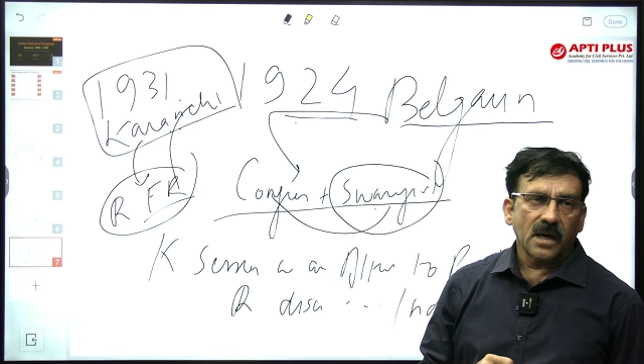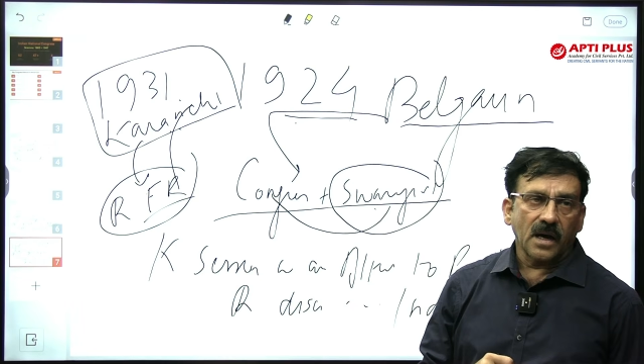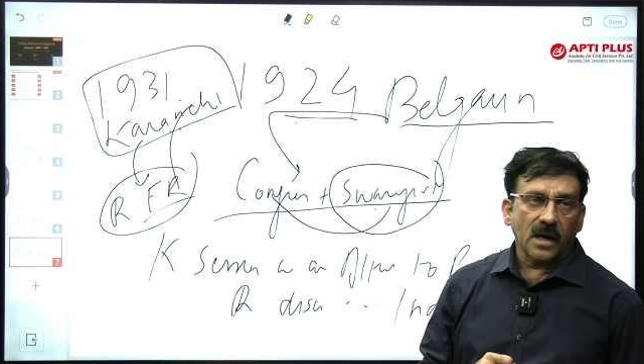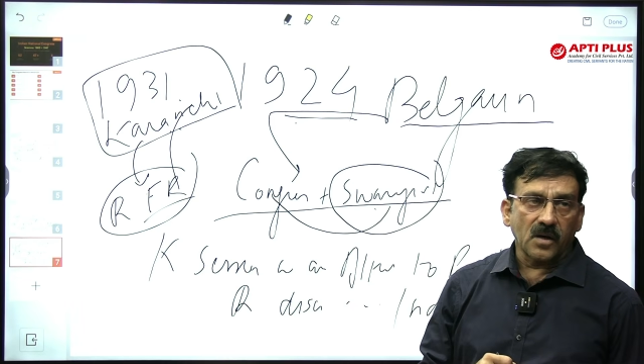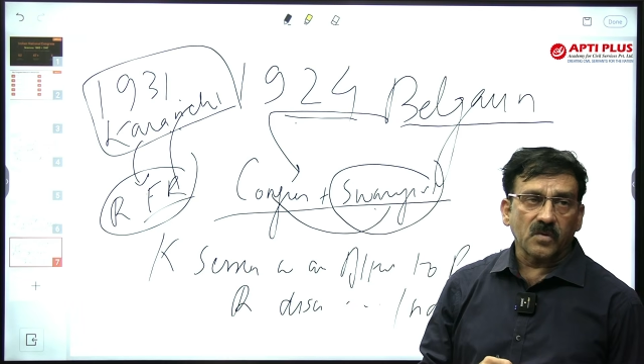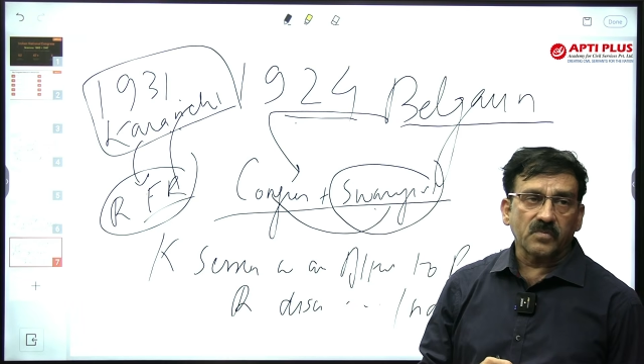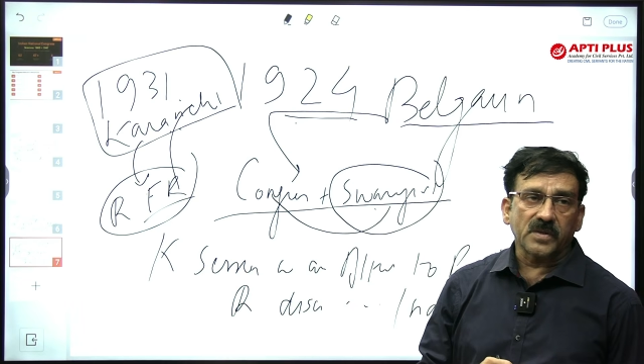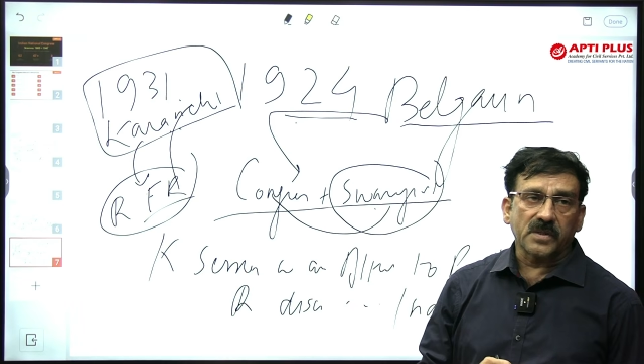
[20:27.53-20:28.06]

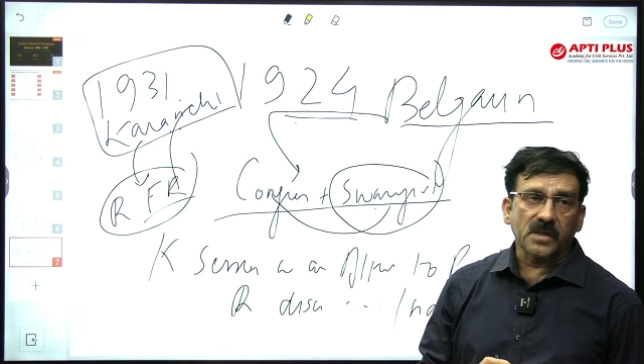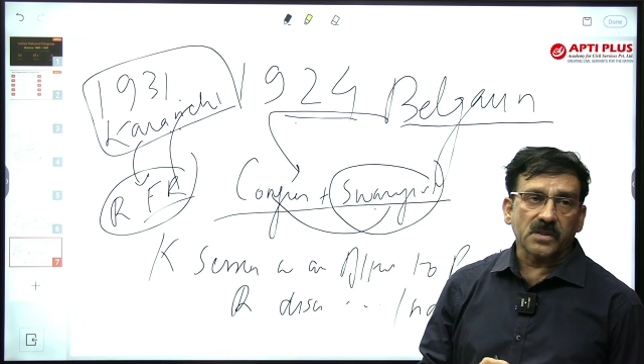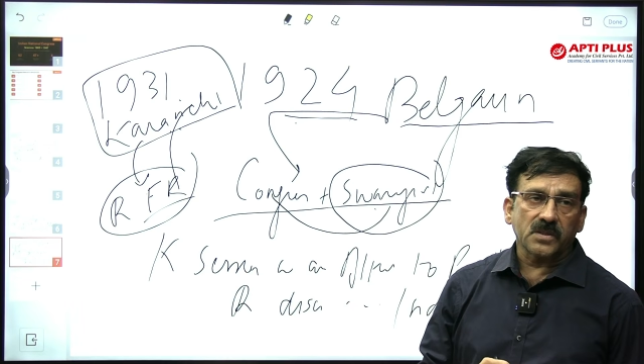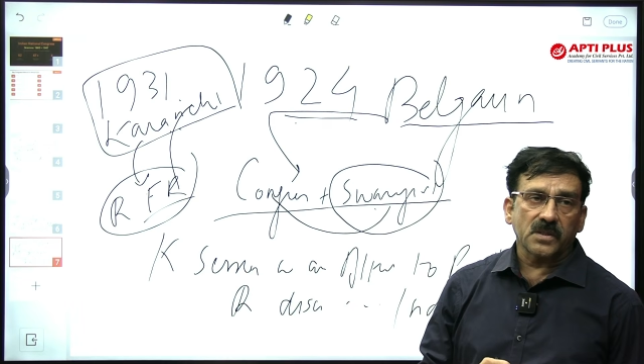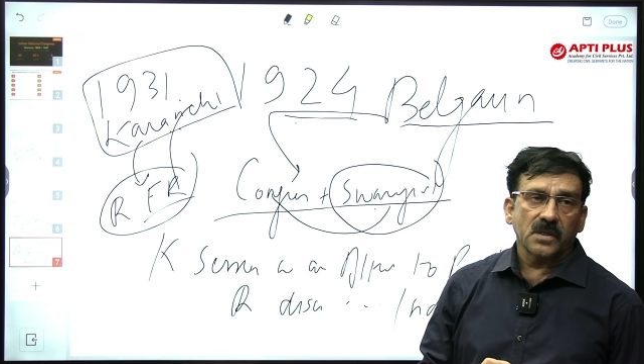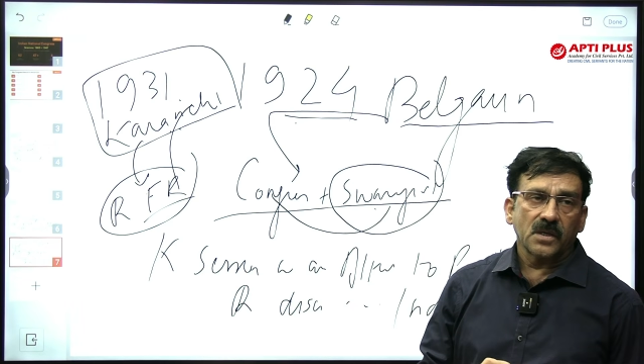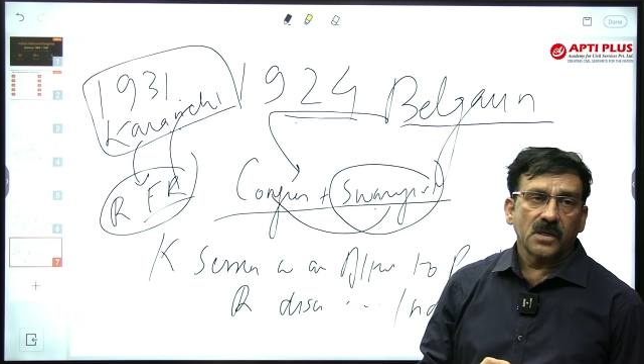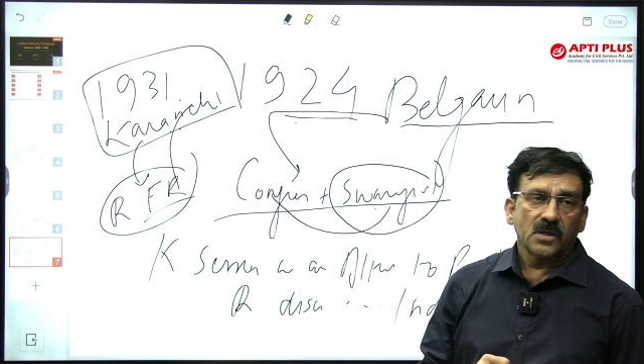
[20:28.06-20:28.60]
Along with
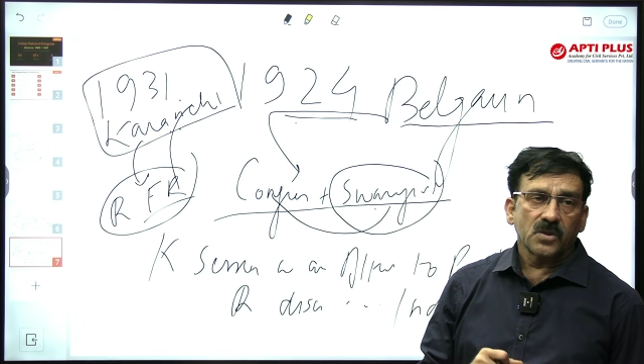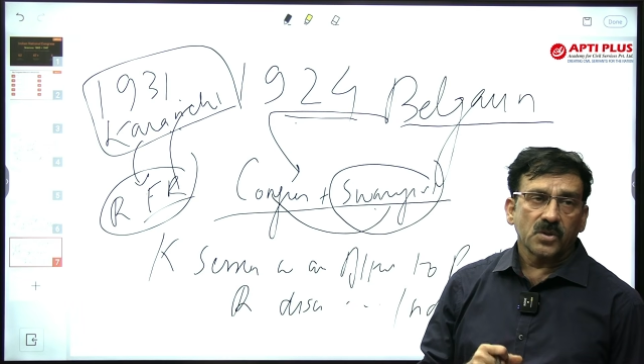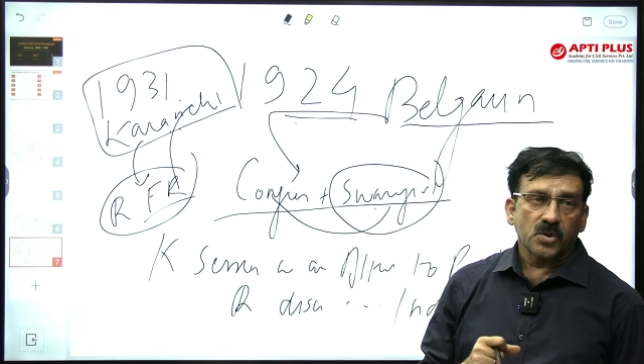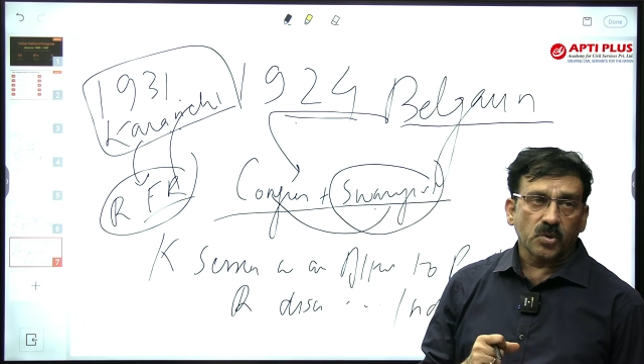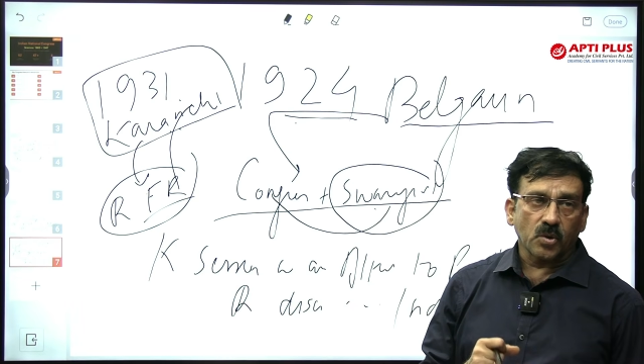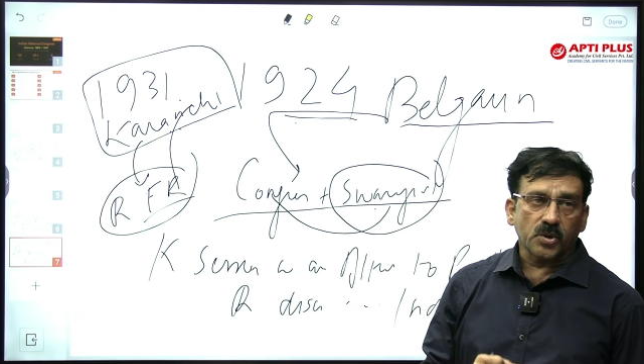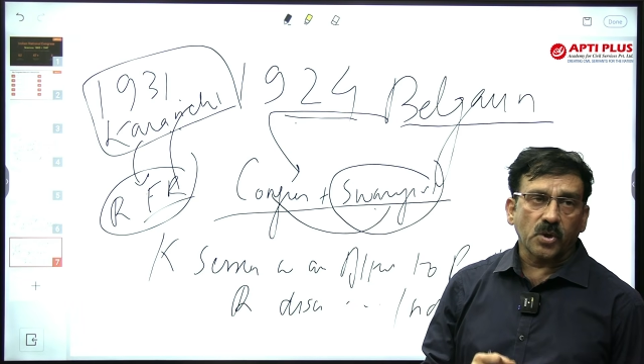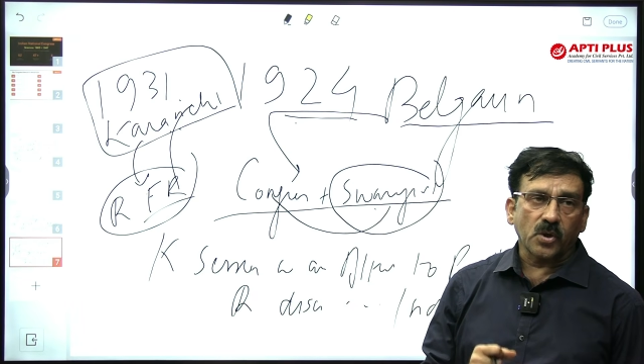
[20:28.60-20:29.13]
this,
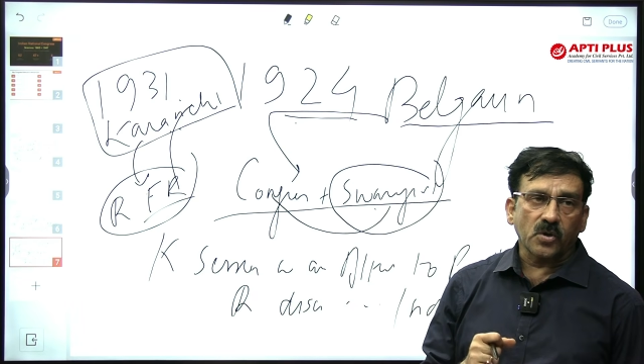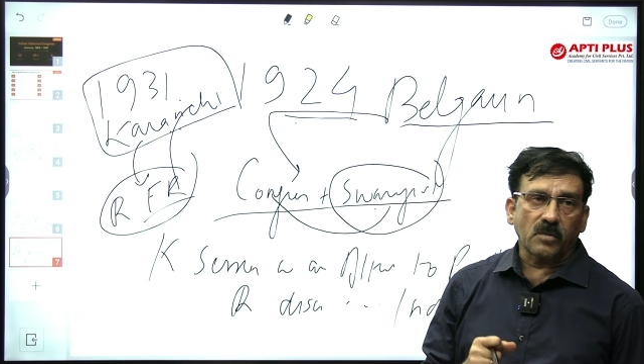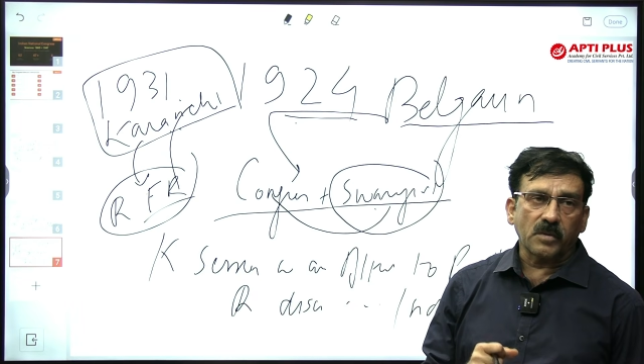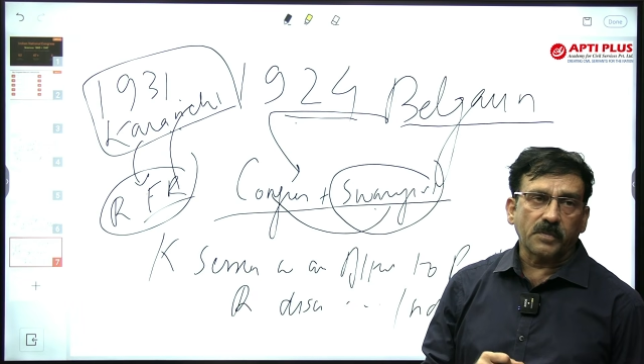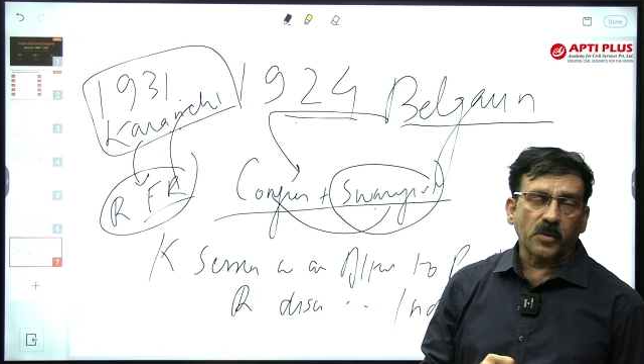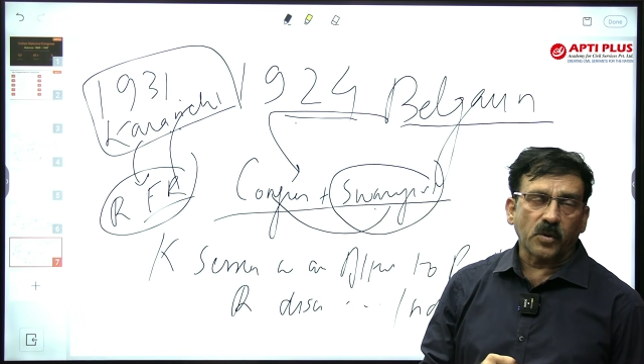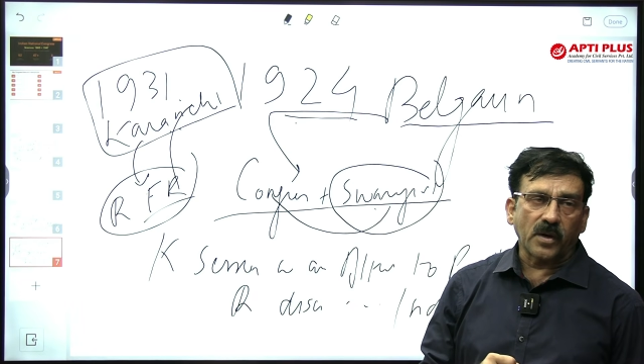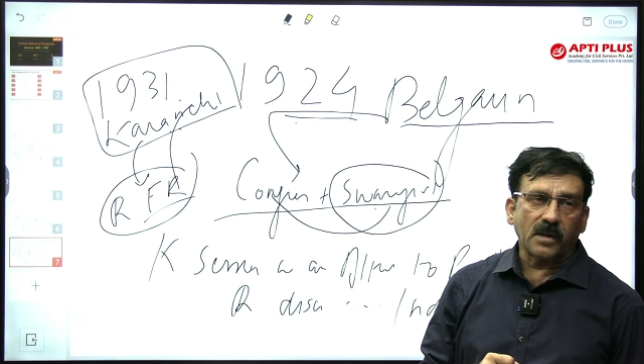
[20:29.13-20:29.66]

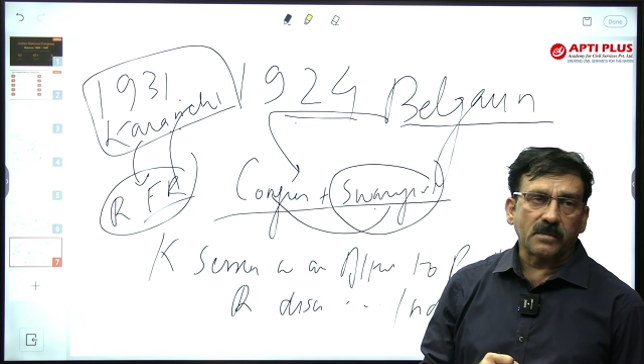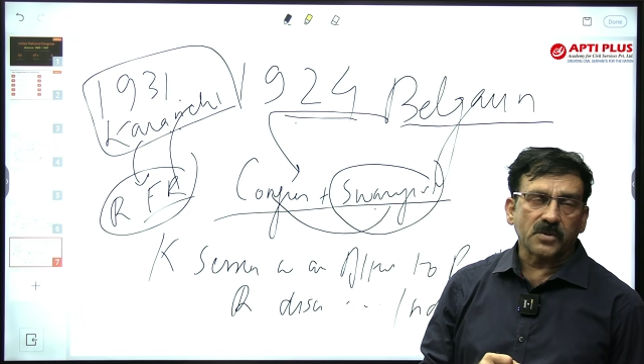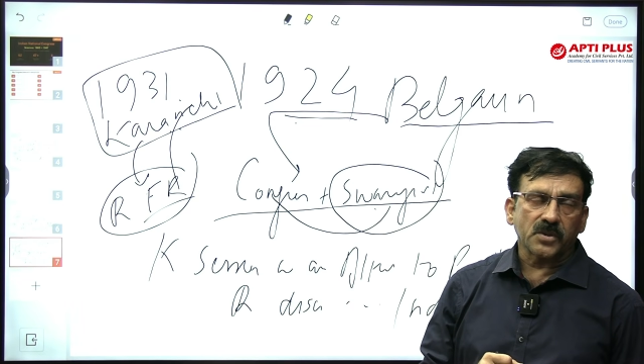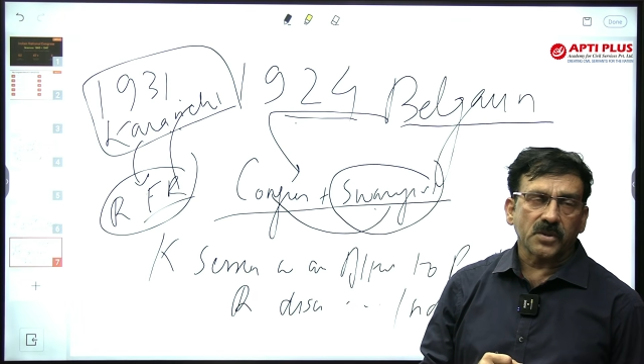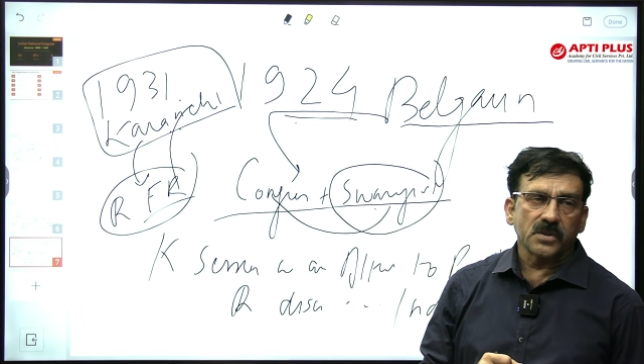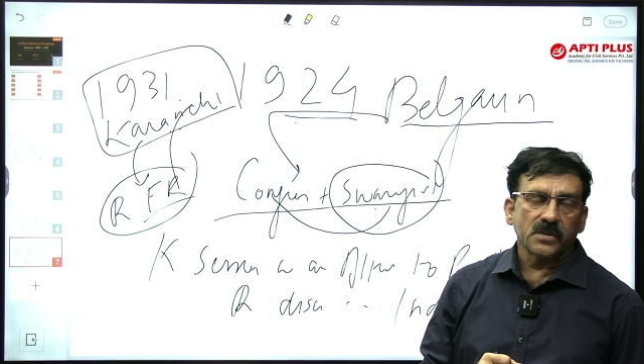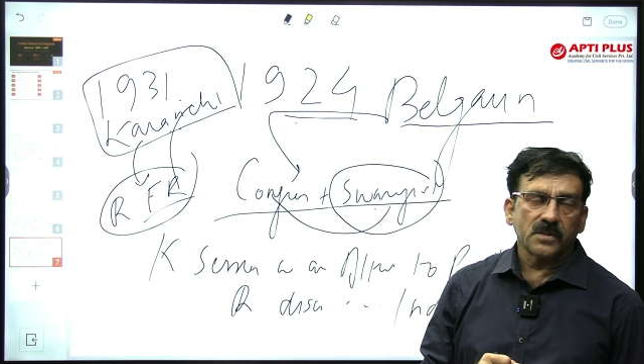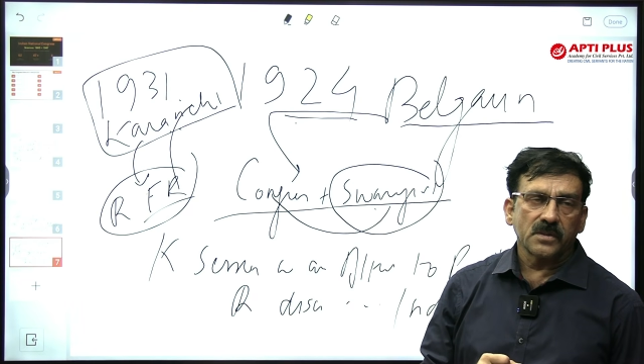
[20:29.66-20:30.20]
socio-economic
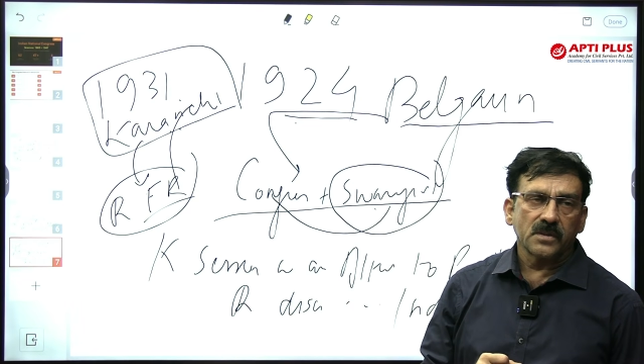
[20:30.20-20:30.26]
programs,